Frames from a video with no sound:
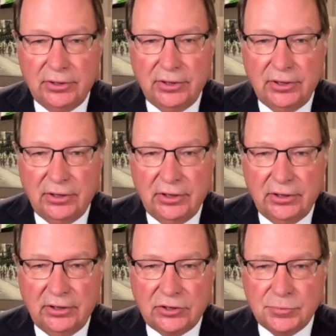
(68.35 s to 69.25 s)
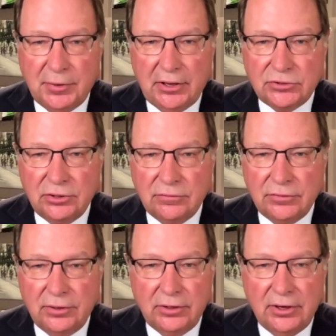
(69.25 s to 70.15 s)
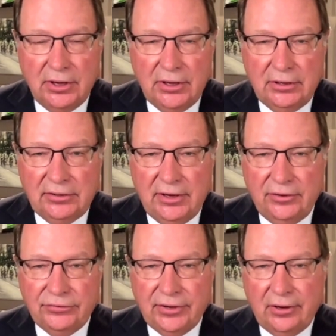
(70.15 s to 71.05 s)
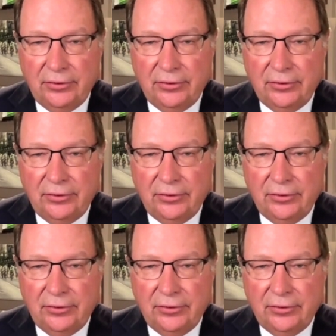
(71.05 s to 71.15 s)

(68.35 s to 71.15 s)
a, an expansion of their data center.